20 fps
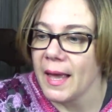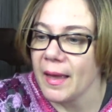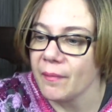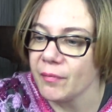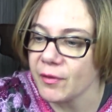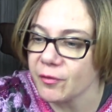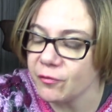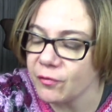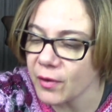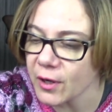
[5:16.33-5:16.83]

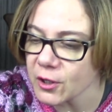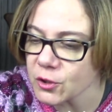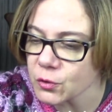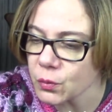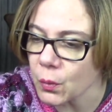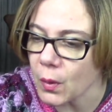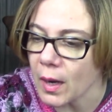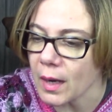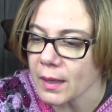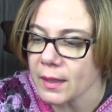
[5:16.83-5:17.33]
and the
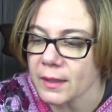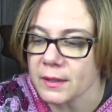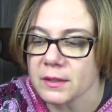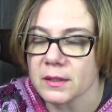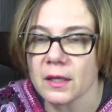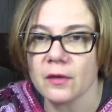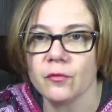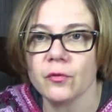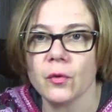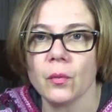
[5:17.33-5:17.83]
first one
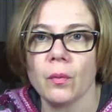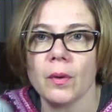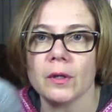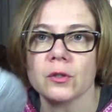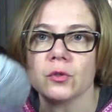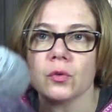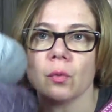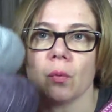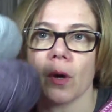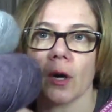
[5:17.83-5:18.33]
is if you
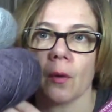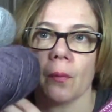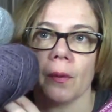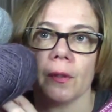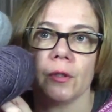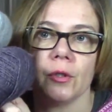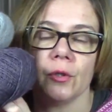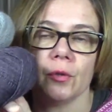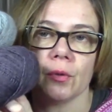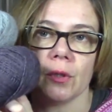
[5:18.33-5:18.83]
want to work
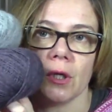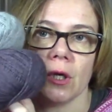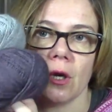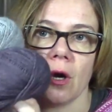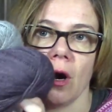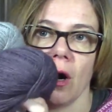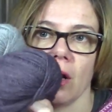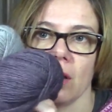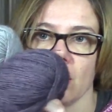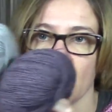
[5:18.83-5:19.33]
with
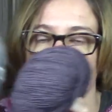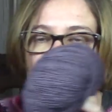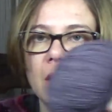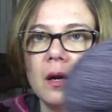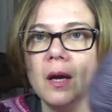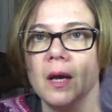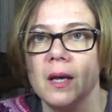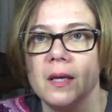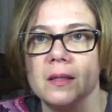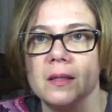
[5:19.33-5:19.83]
unicolor